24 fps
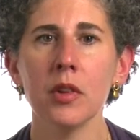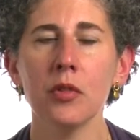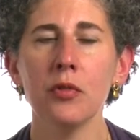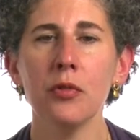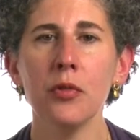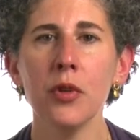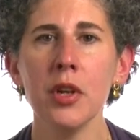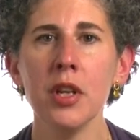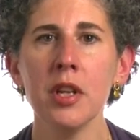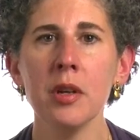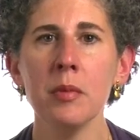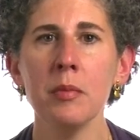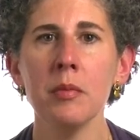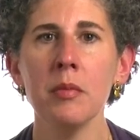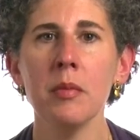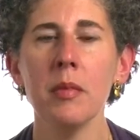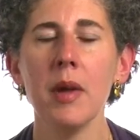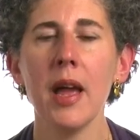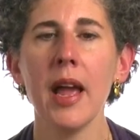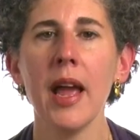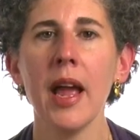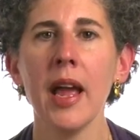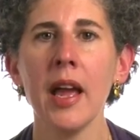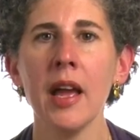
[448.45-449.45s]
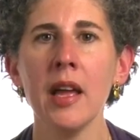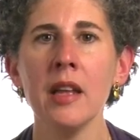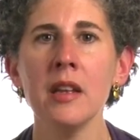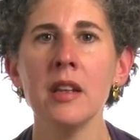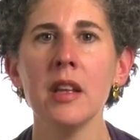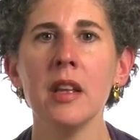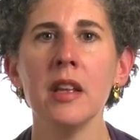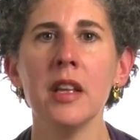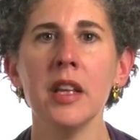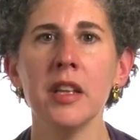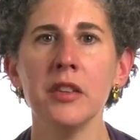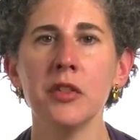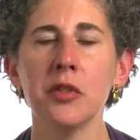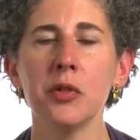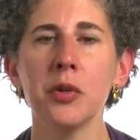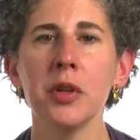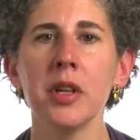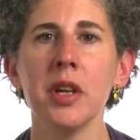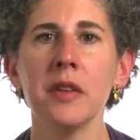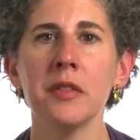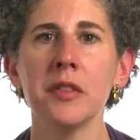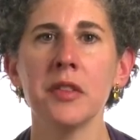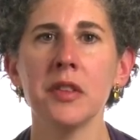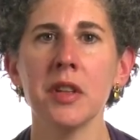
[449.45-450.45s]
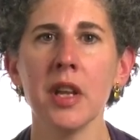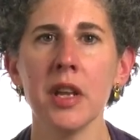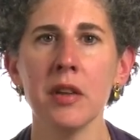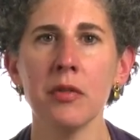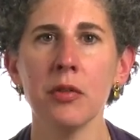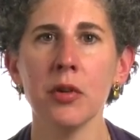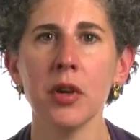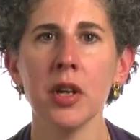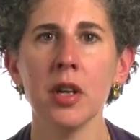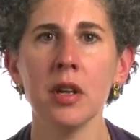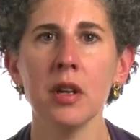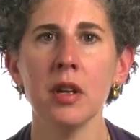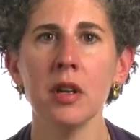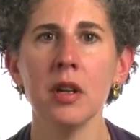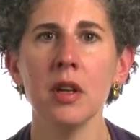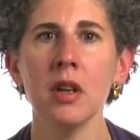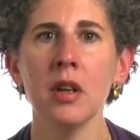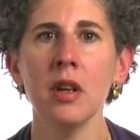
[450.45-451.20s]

Freedom and a history of slavery